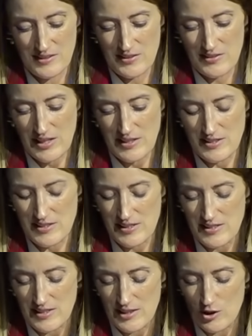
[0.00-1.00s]
that the
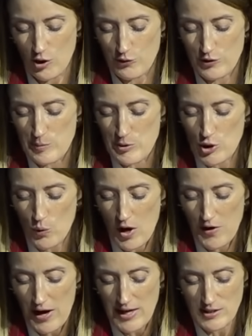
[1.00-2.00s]
city of
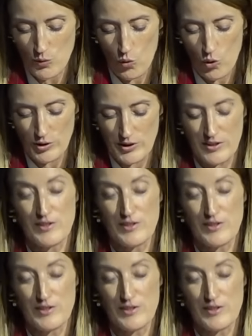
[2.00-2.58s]
Timișoara has awarded